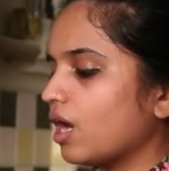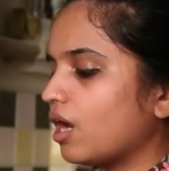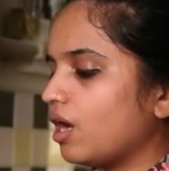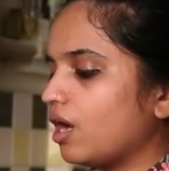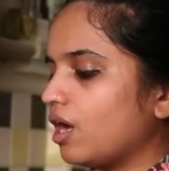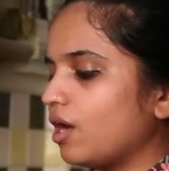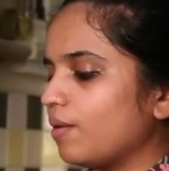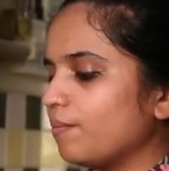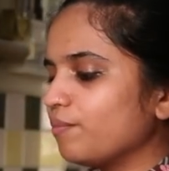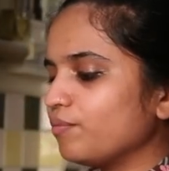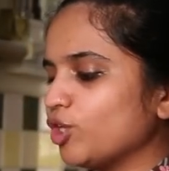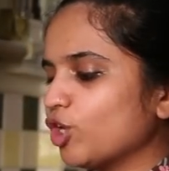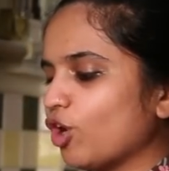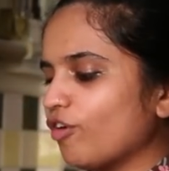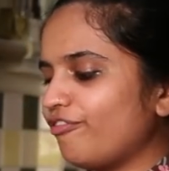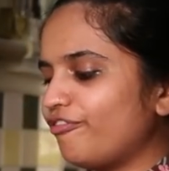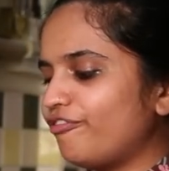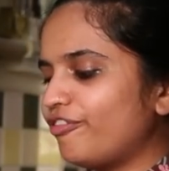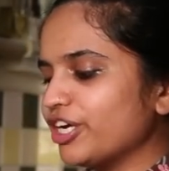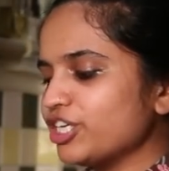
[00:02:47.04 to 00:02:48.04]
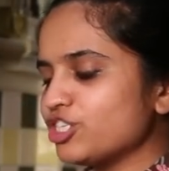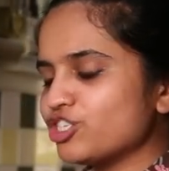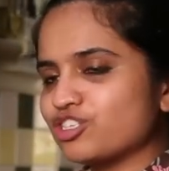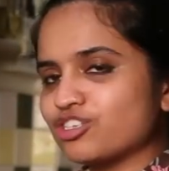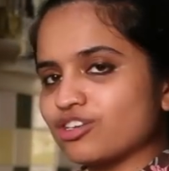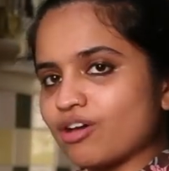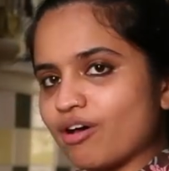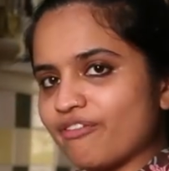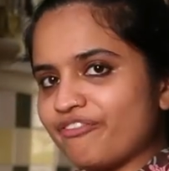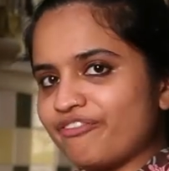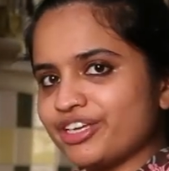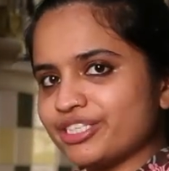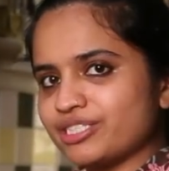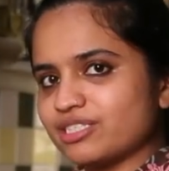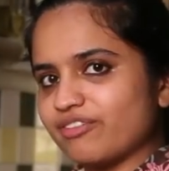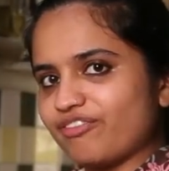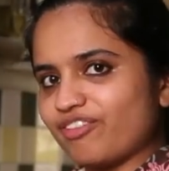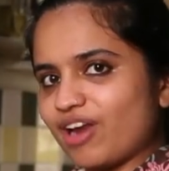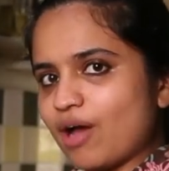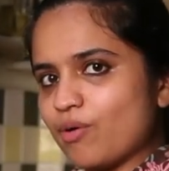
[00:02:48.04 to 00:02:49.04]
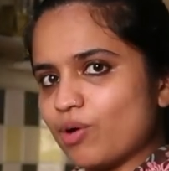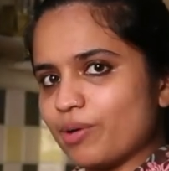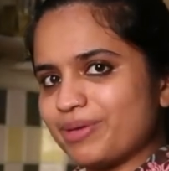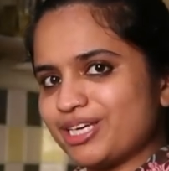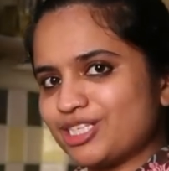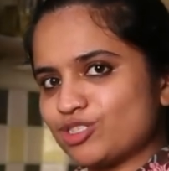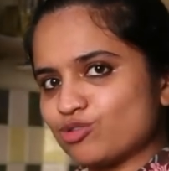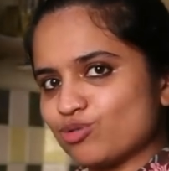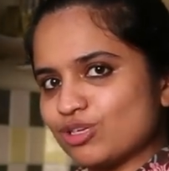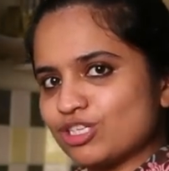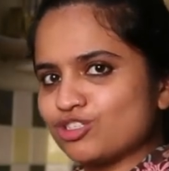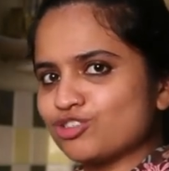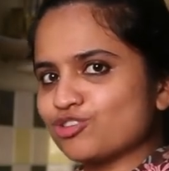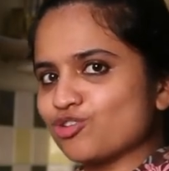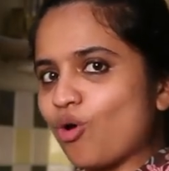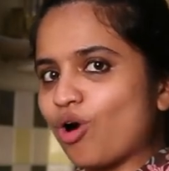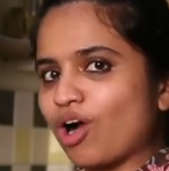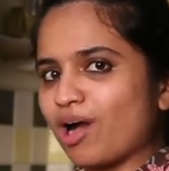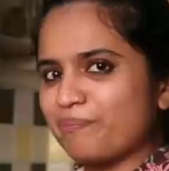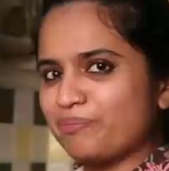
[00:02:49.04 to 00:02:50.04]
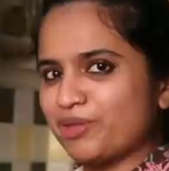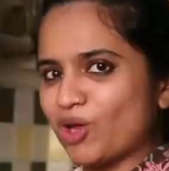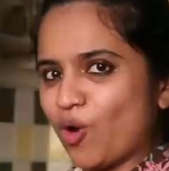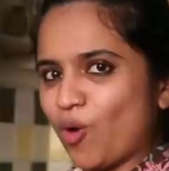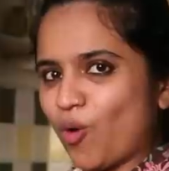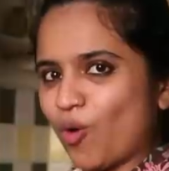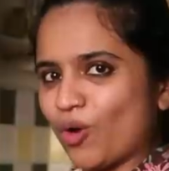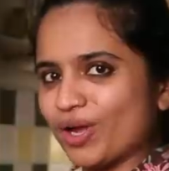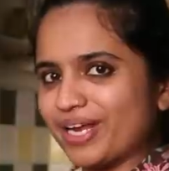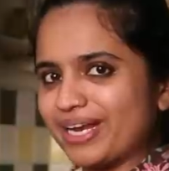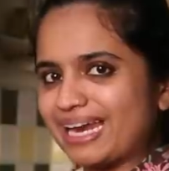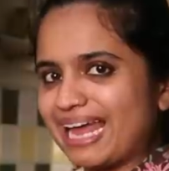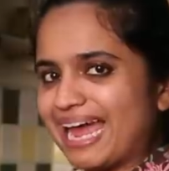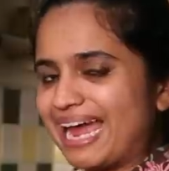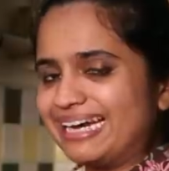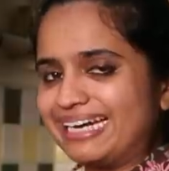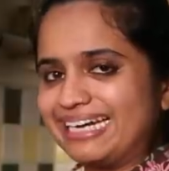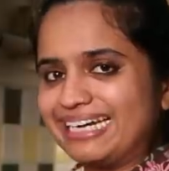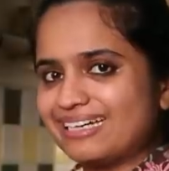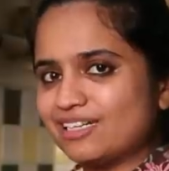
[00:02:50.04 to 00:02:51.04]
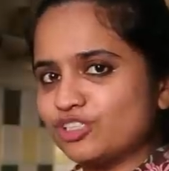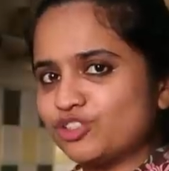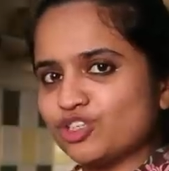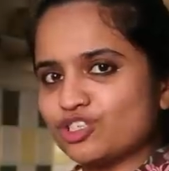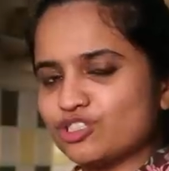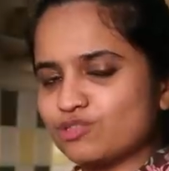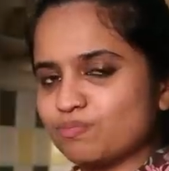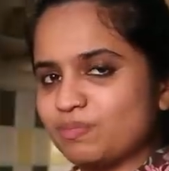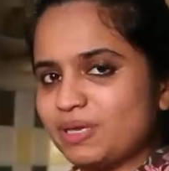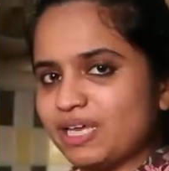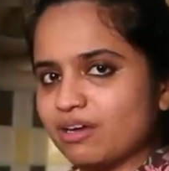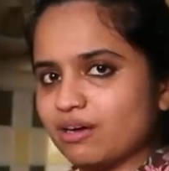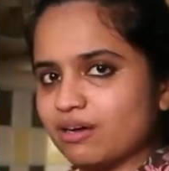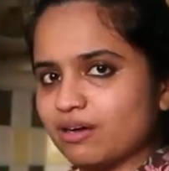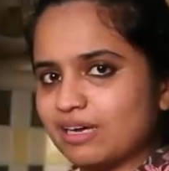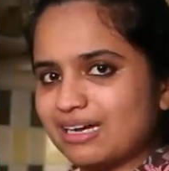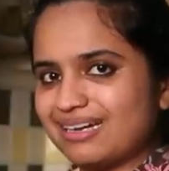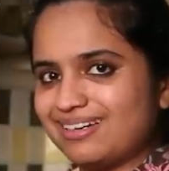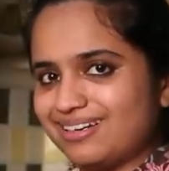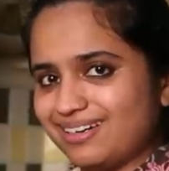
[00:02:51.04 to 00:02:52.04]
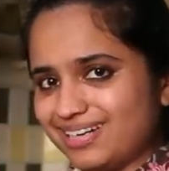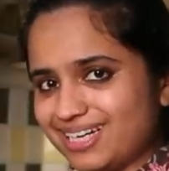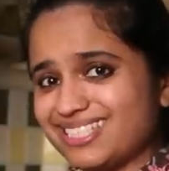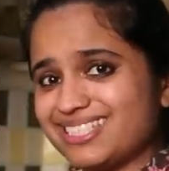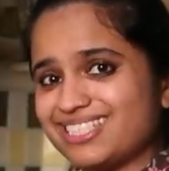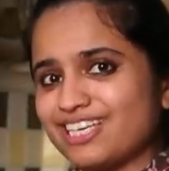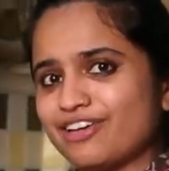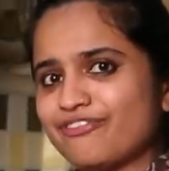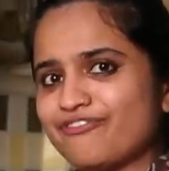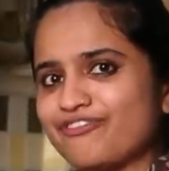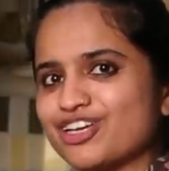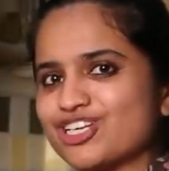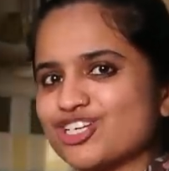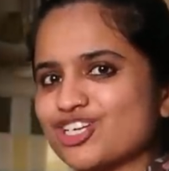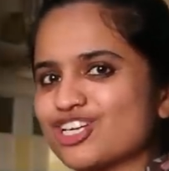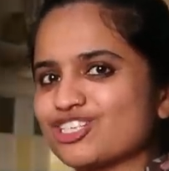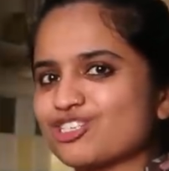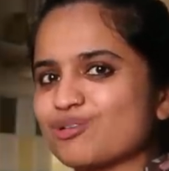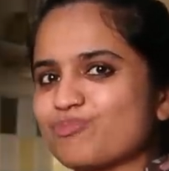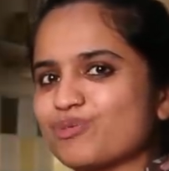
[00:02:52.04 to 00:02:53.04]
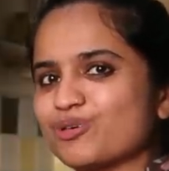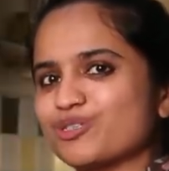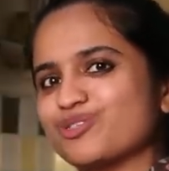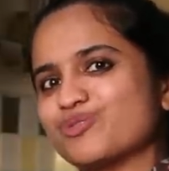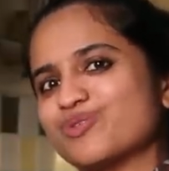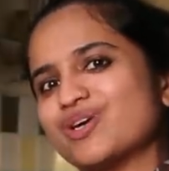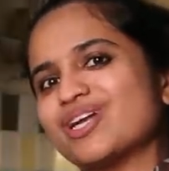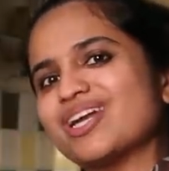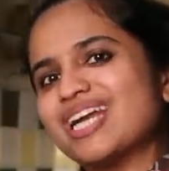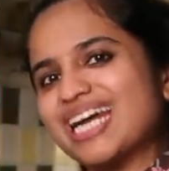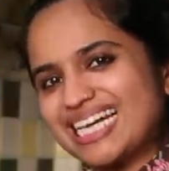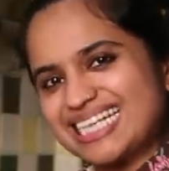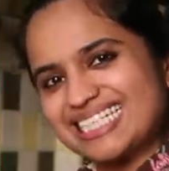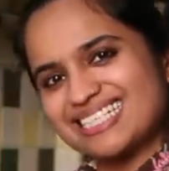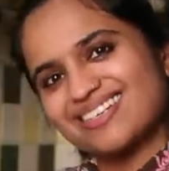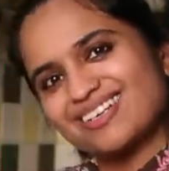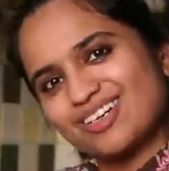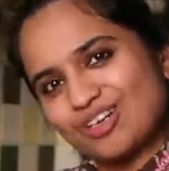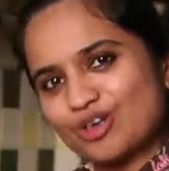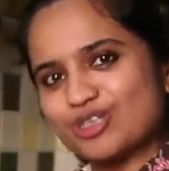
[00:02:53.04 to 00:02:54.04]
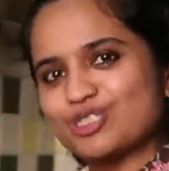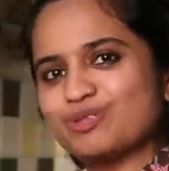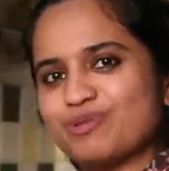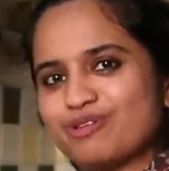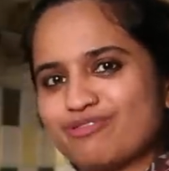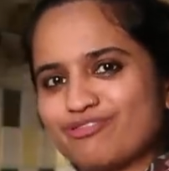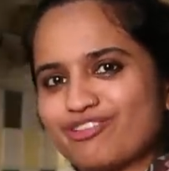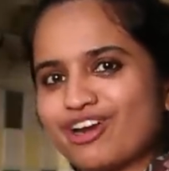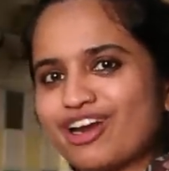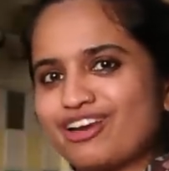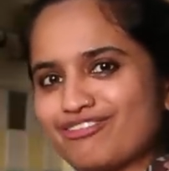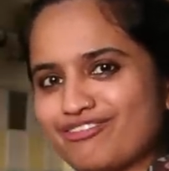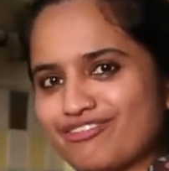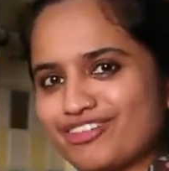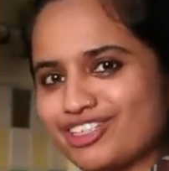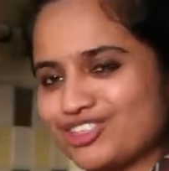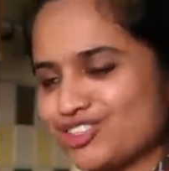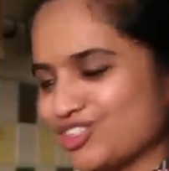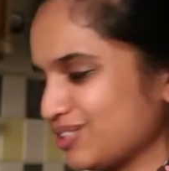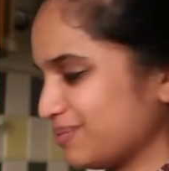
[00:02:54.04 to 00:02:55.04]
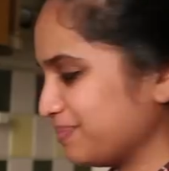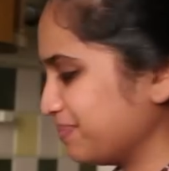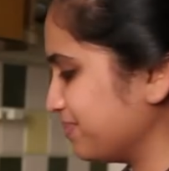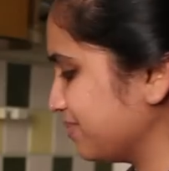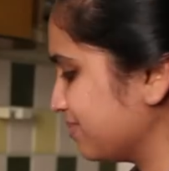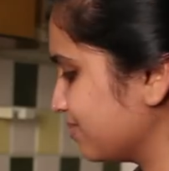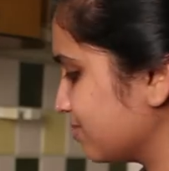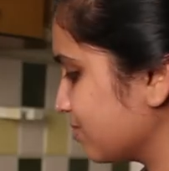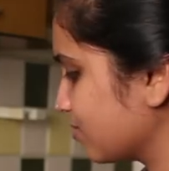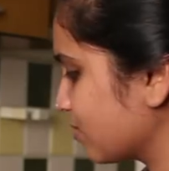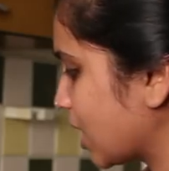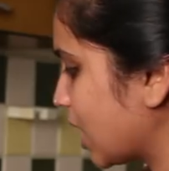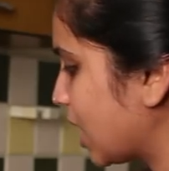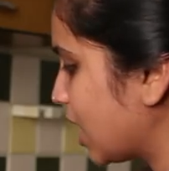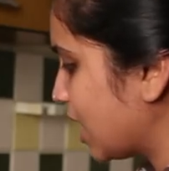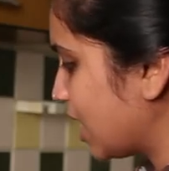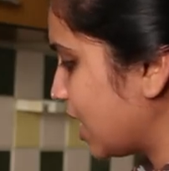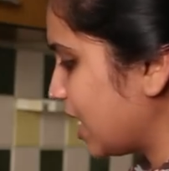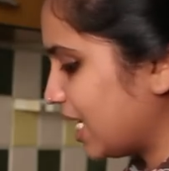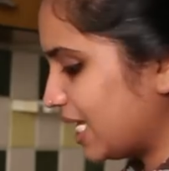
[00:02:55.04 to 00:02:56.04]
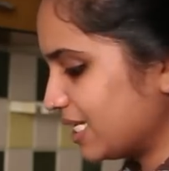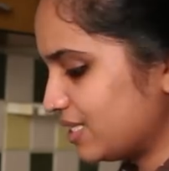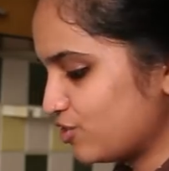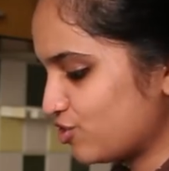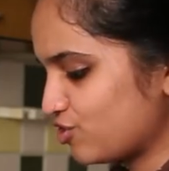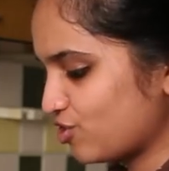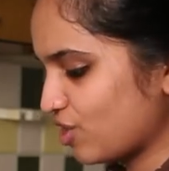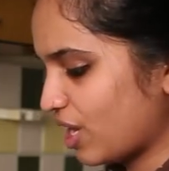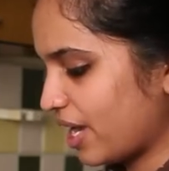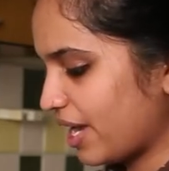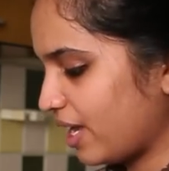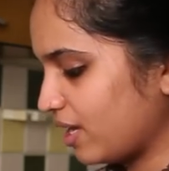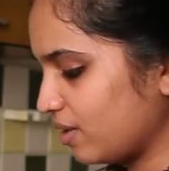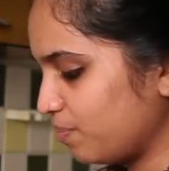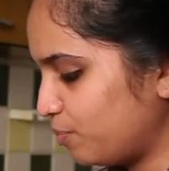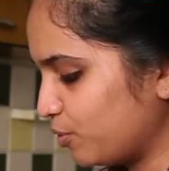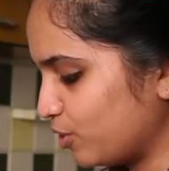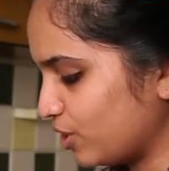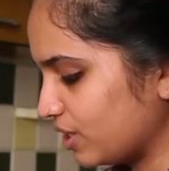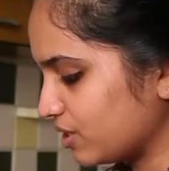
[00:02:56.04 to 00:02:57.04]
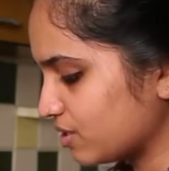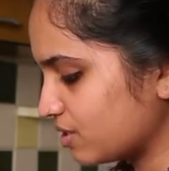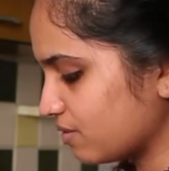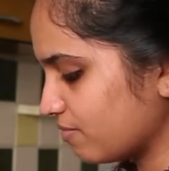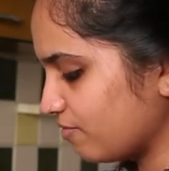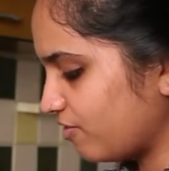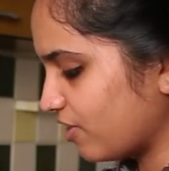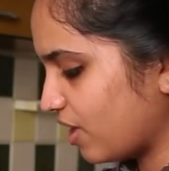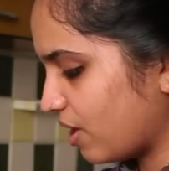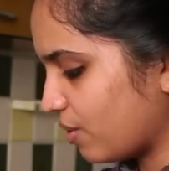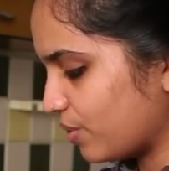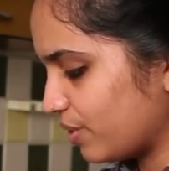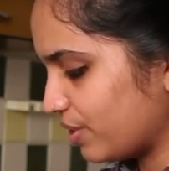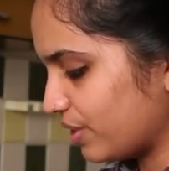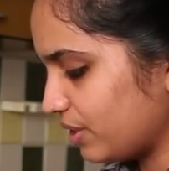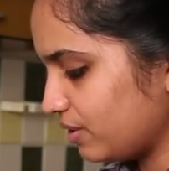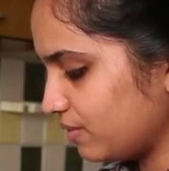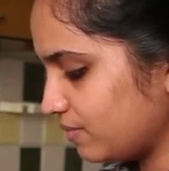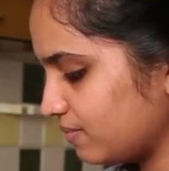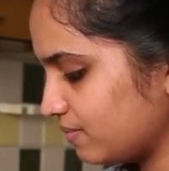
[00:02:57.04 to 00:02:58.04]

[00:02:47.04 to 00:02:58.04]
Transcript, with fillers: um, your fish surface, the flour mix will soak up the oil and it'll just be a greasy fish as opposed to a nice and crispy fried fish. Let's try putting some flour in.